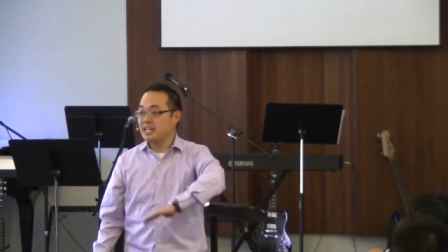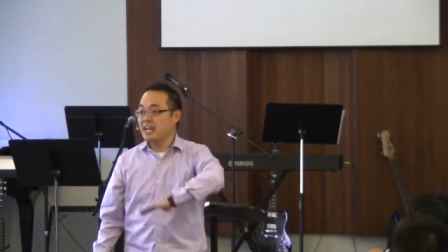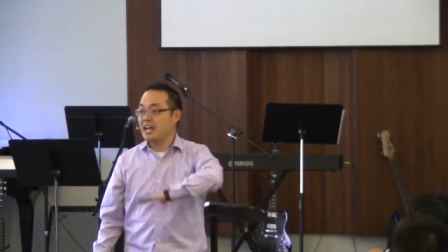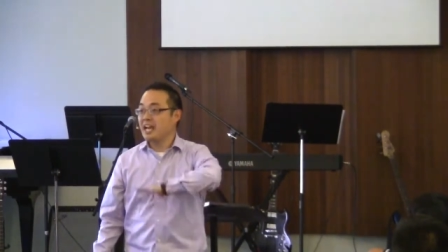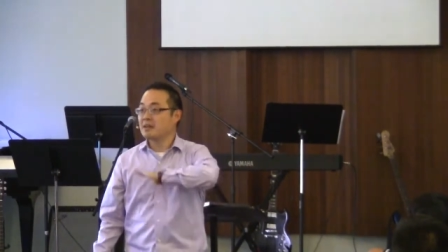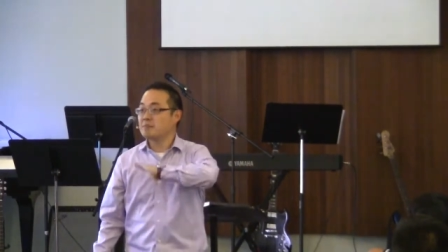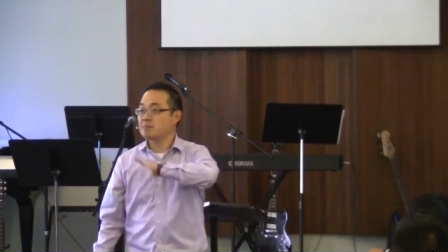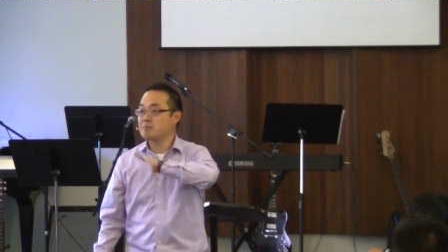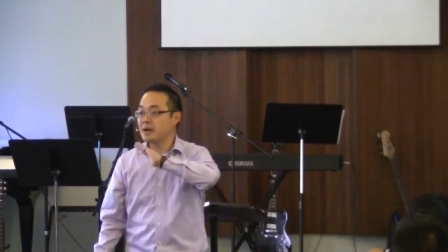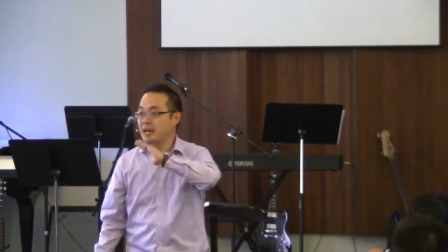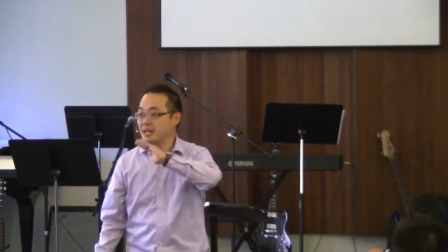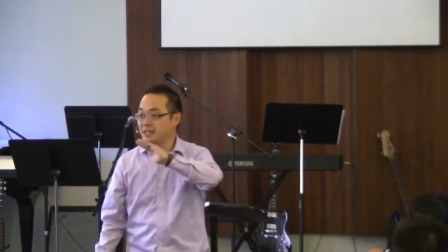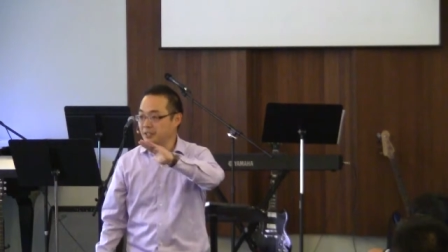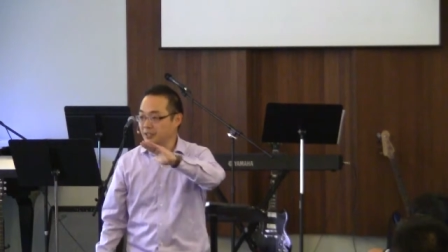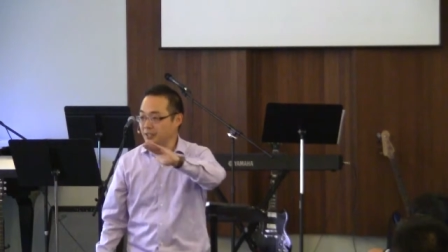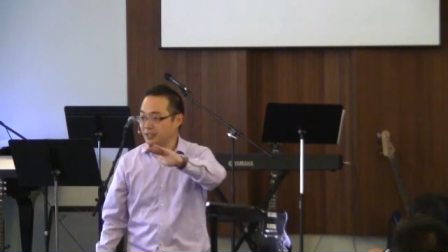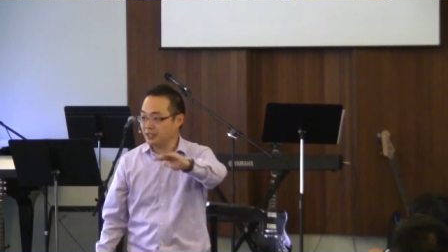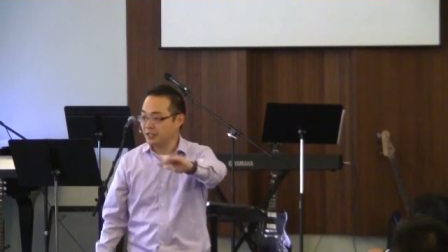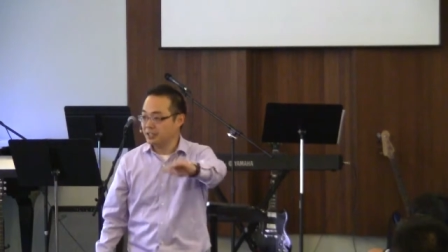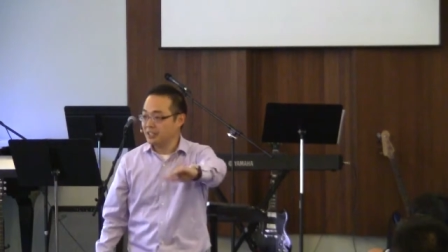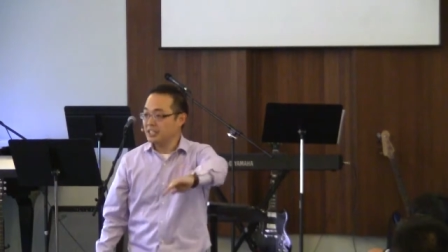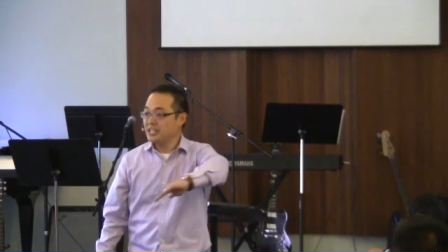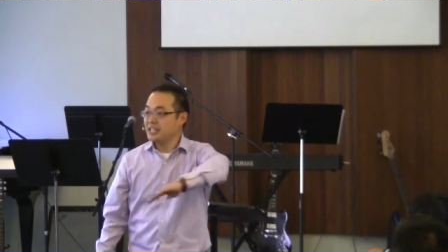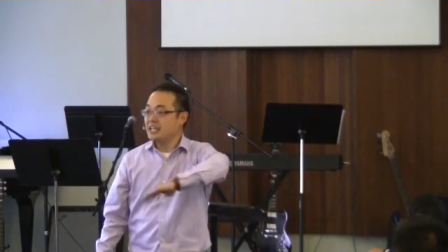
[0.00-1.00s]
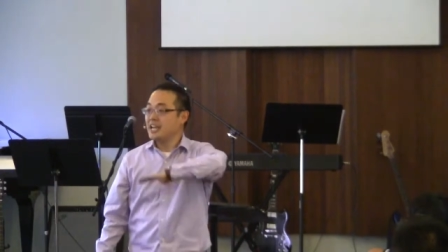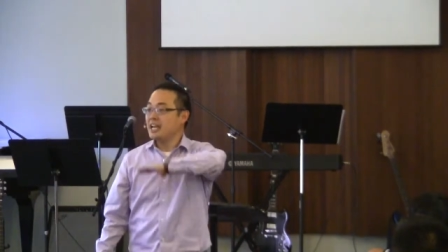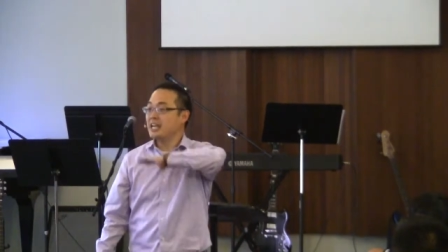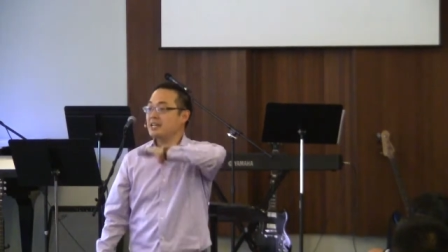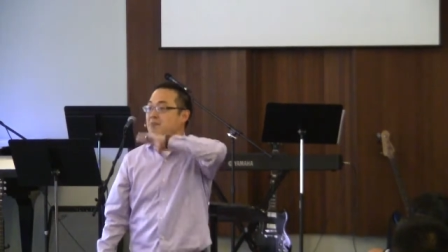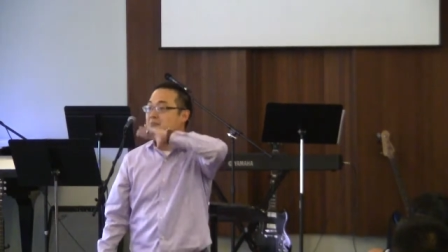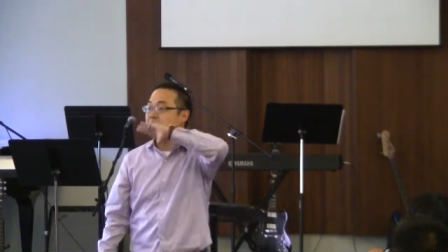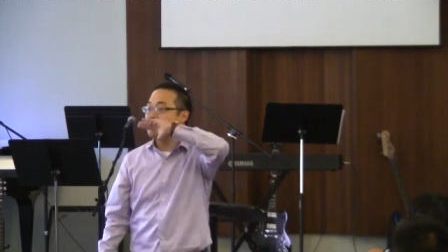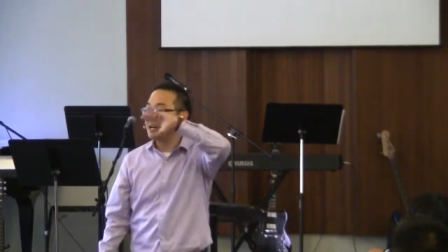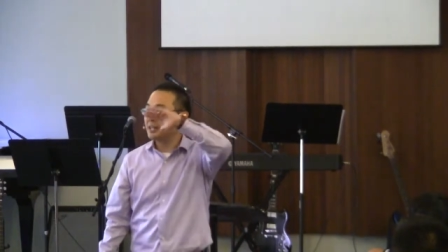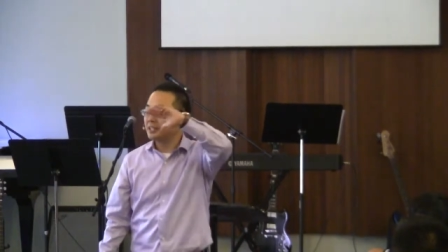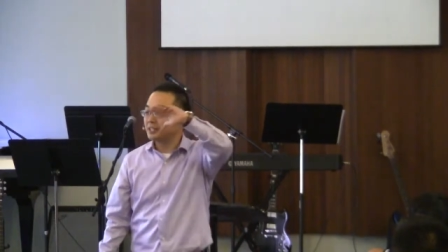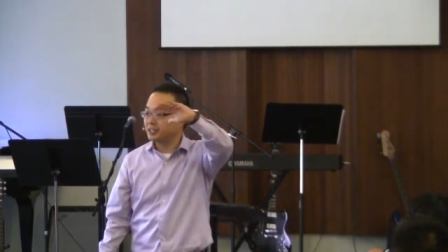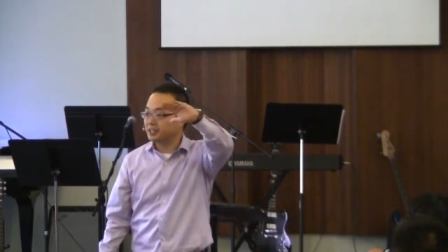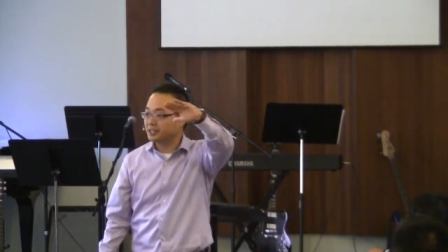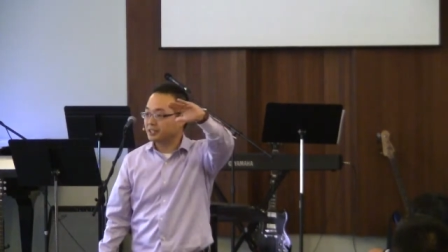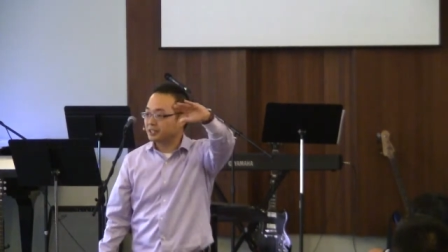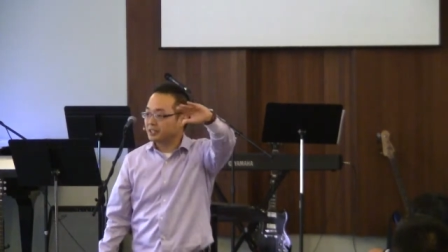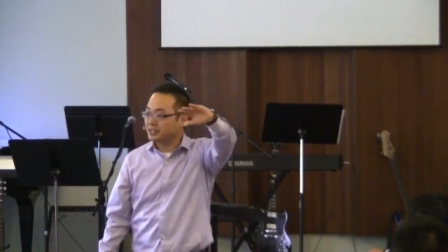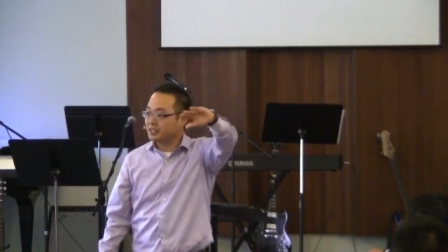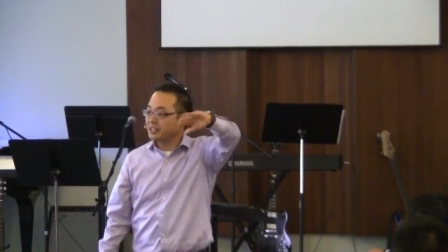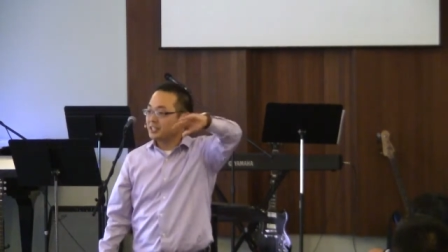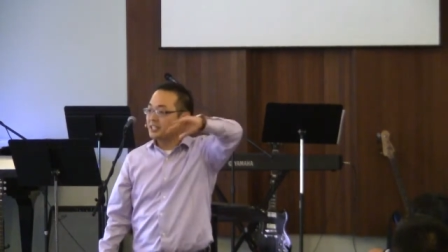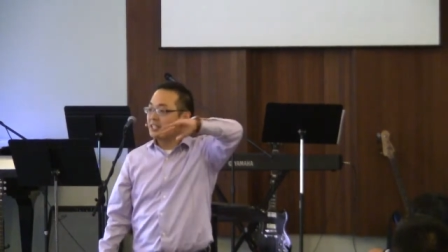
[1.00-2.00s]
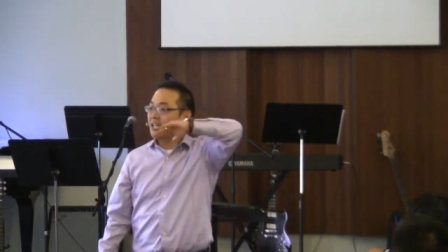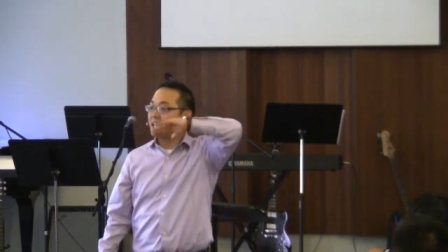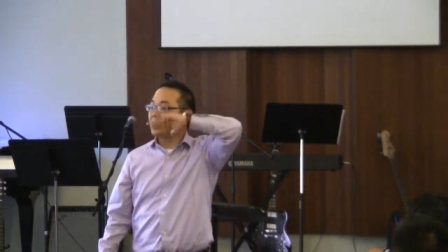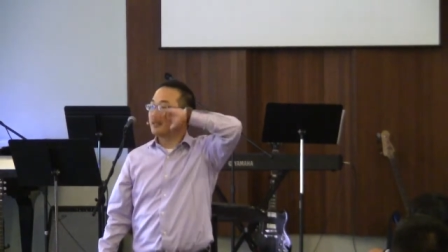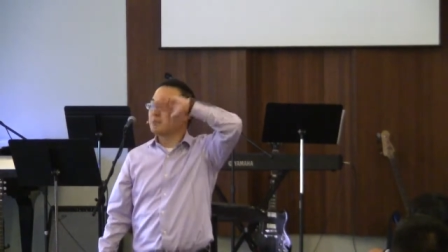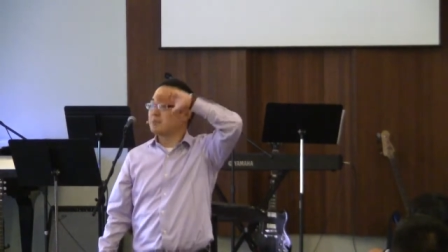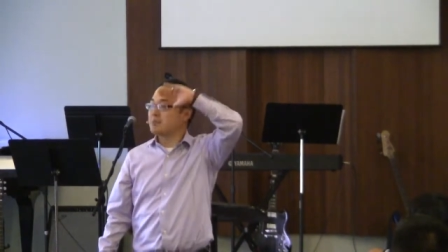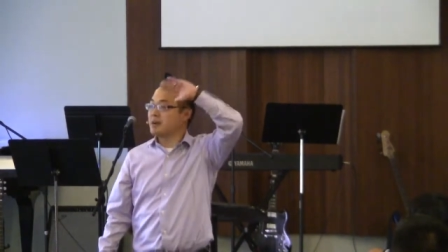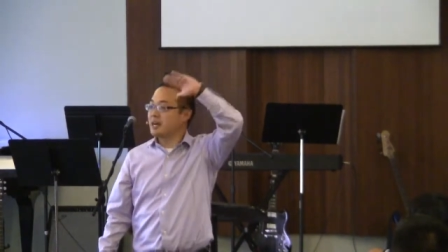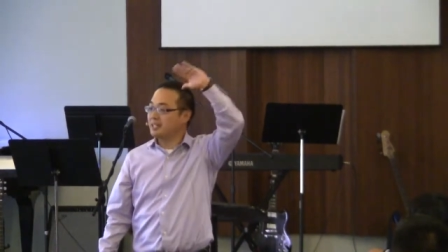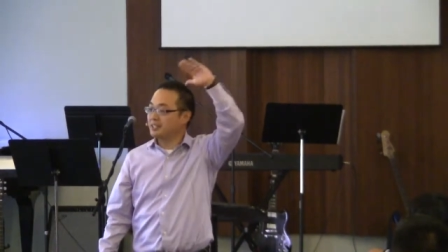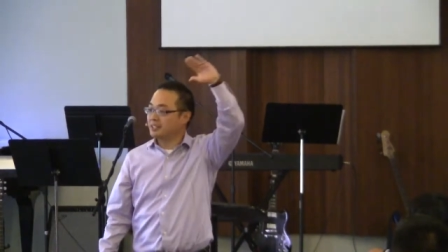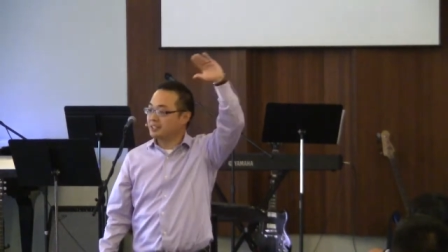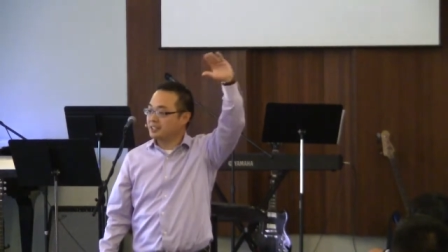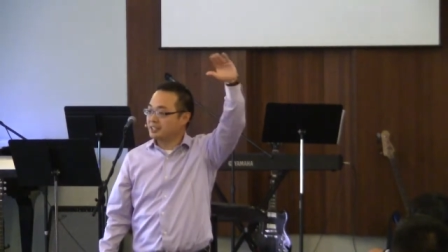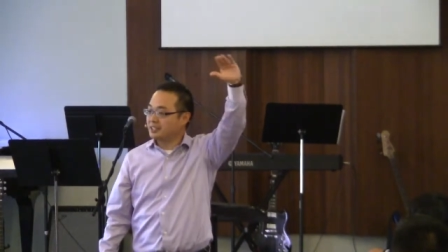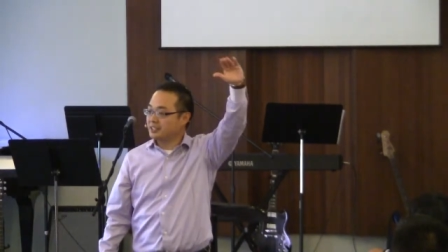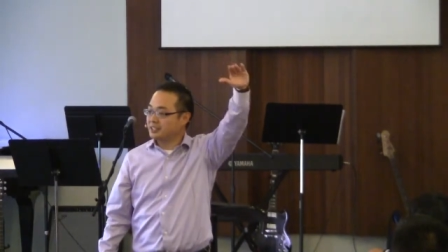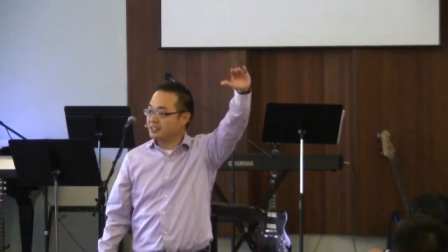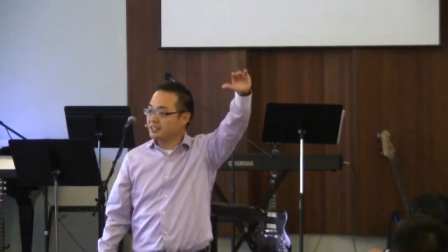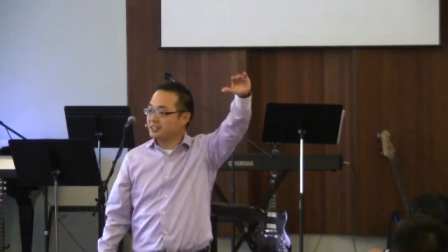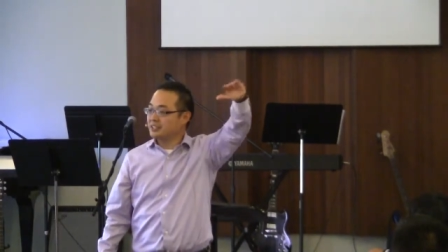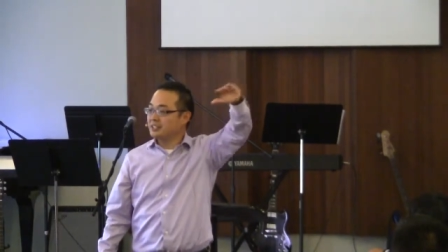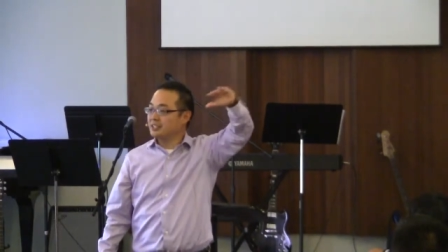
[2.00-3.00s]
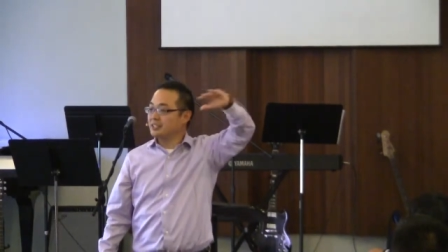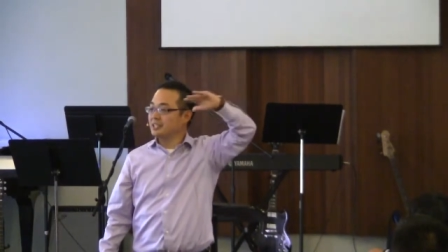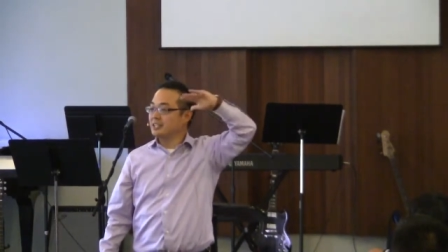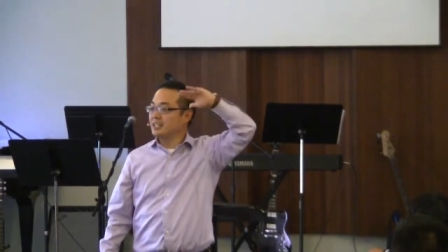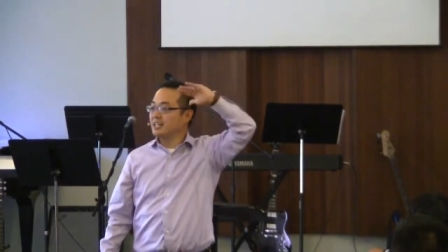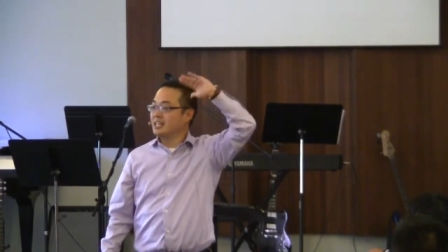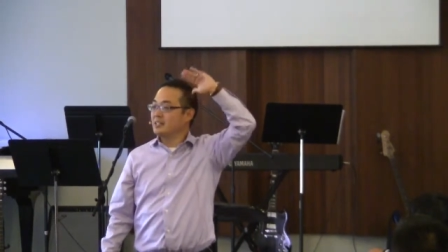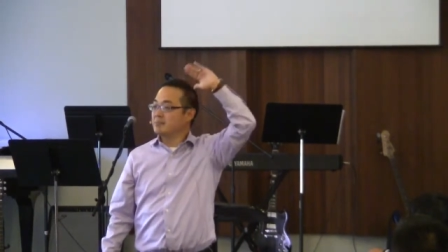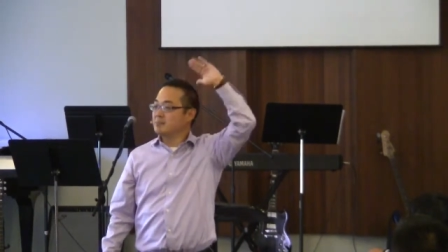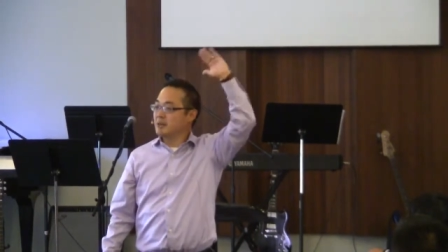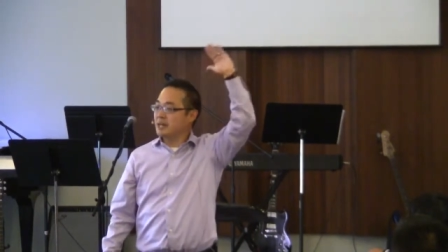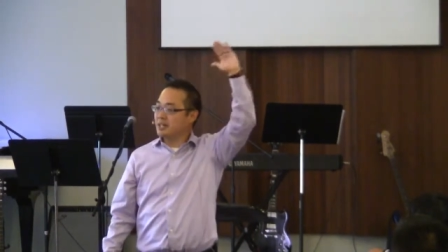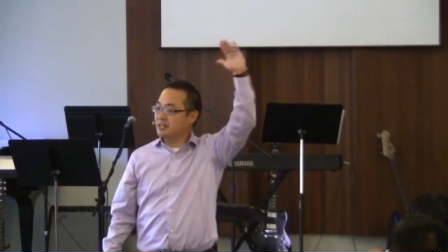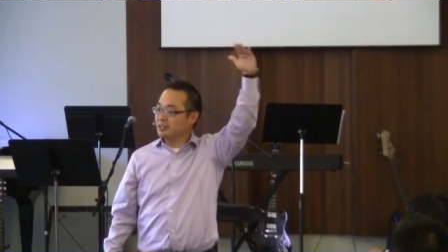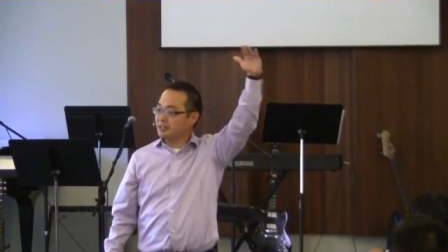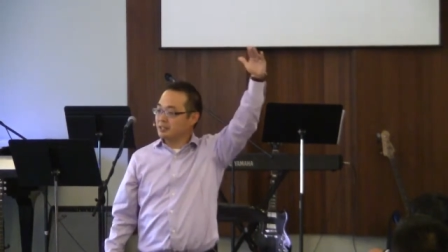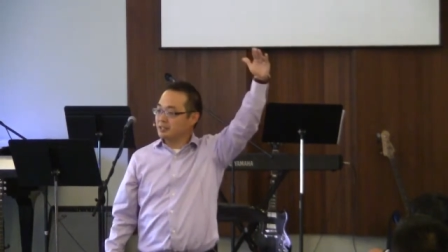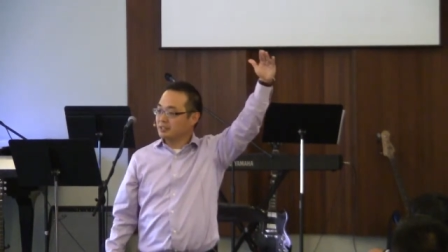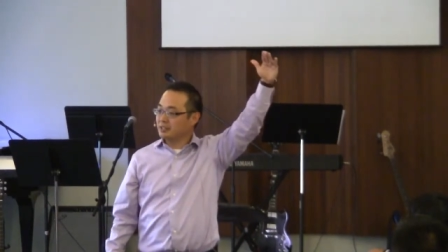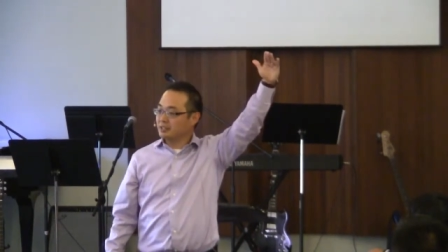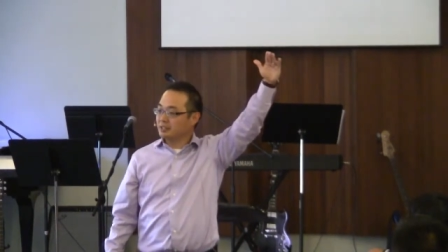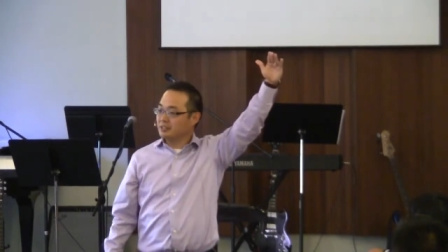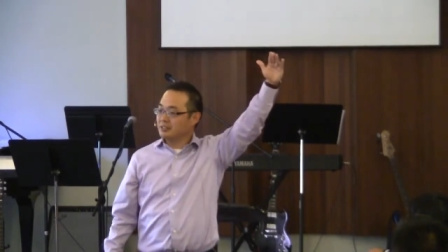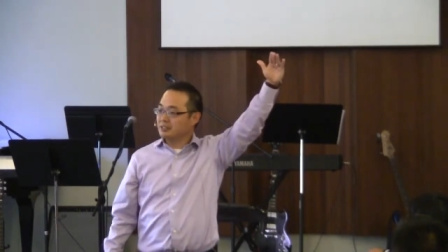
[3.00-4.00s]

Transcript: and better and better and better and better.